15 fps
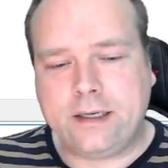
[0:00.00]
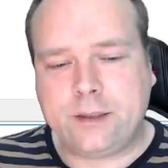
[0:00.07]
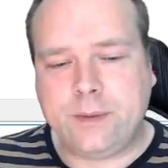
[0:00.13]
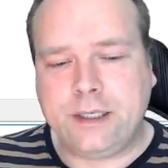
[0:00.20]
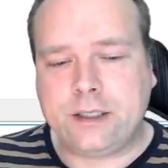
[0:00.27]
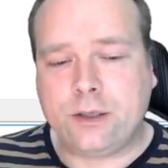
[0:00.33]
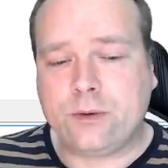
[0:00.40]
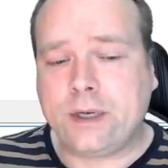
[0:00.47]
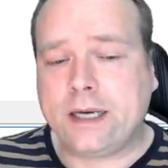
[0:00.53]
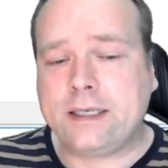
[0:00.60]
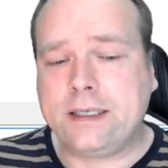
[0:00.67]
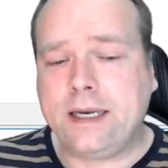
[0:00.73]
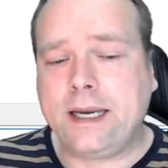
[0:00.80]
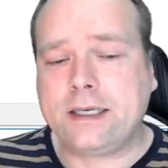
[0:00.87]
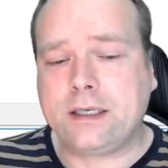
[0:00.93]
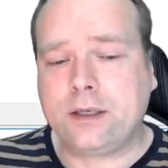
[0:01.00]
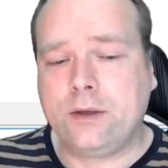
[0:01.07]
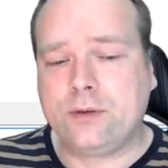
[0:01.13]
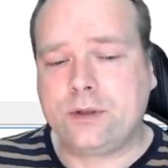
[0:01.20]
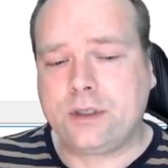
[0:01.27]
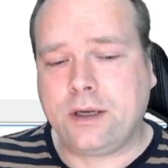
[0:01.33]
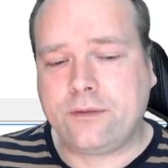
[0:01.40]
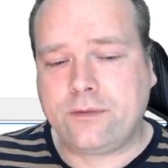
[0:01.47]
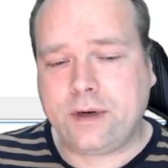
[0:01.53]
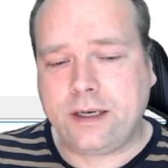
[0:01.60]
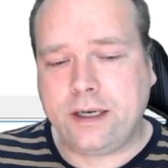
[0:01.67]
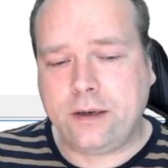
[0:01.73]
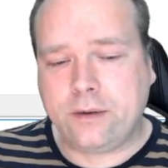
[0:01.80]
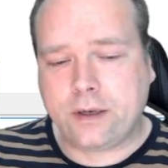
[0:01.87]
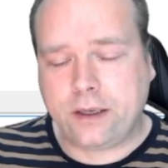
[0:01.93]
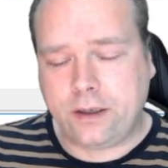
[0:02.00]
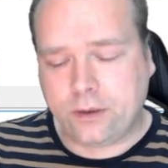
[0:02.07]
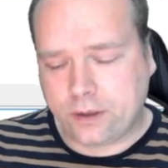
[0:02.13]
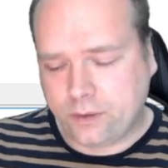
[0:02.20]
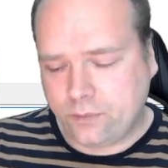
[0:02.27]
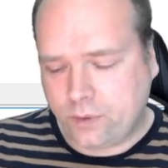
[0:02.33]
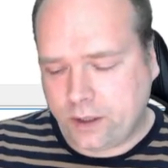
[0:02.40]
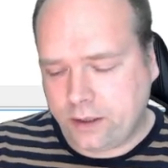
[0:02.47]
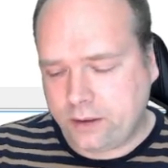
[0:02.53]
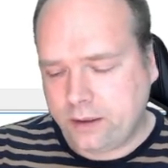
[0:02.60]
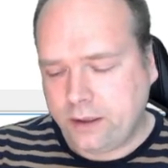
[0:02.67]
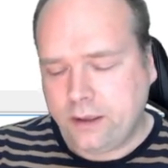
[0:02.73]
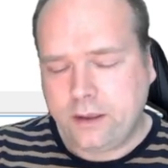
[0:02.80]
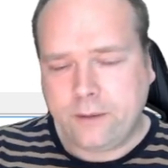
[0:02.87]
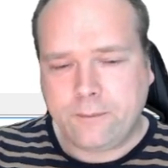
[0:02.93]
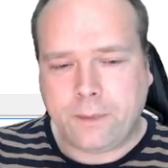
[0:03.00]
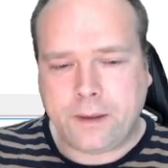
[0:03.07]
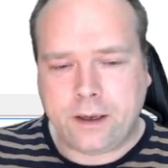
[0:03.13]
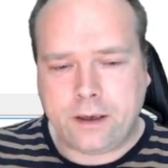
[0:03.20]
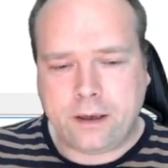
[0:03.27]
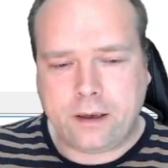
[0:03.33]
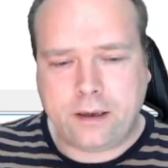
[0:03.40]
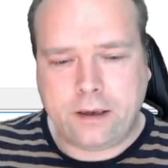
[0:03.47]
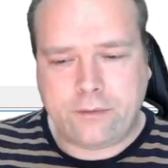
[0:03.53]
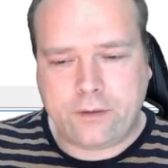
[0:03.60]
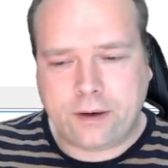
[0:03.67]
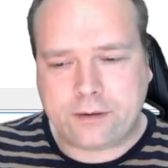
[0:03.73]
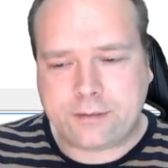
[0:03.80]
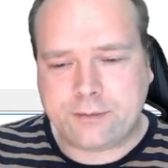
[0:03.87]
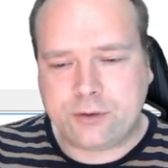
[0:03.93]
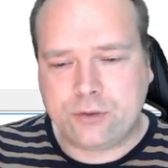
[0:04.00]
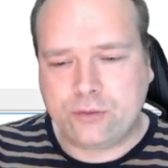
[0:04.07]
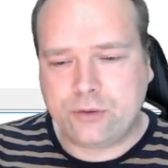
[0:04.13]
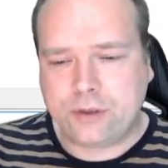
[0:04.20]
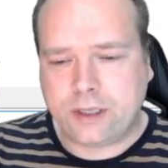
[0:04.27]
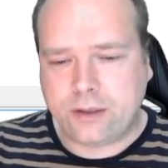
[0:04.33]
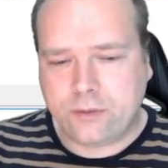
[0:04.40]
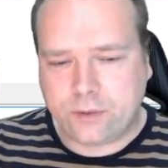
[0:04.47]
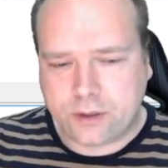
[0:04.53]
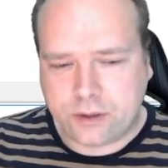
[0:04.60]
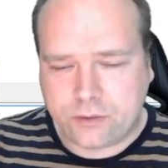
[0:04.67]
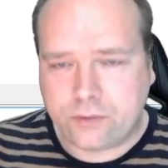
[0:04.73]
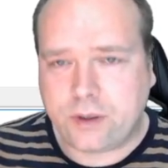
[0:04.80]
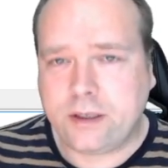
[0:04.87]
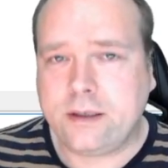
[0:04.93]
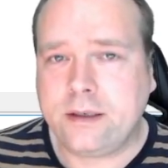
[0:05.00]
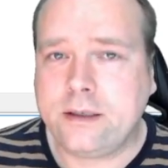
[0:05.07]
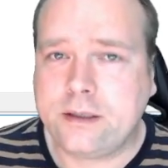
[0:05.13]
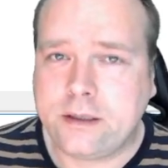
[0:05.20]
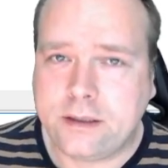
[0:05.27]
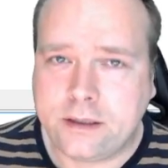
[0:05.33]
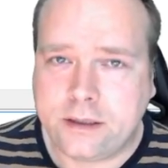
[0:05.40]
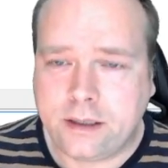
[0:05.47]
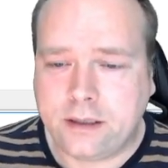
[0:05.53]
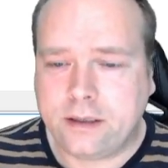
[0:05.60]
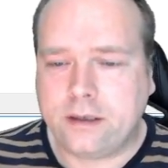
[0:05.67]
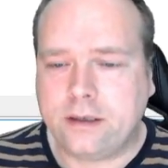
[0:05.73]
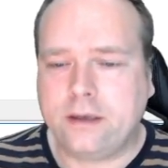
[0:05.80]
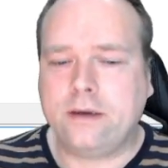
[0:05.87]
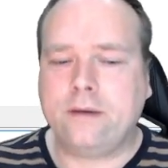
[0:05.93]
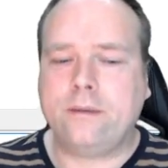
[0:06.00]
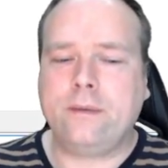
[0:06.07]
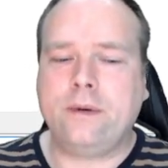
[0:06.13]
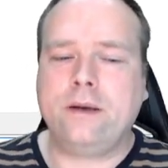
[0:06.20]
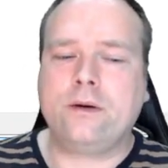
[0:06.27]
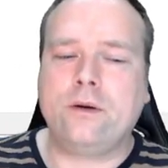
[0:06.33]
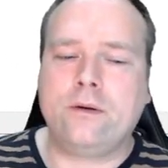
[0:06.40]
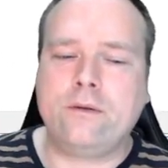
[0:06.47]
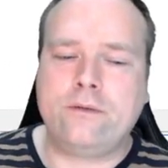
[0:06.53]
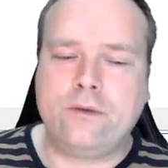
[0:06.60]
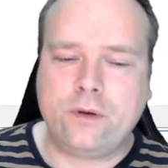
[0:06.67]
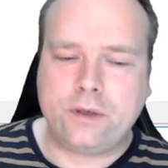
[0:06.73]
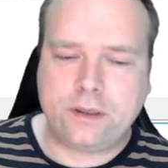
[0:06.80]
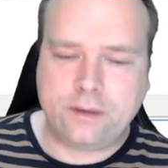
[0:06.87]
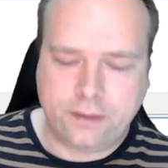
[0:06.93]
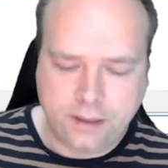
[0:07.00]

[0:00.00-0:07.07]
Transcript: This means you can actually execute stuff right here. You can run if you have some tools that you want to run in the current folder.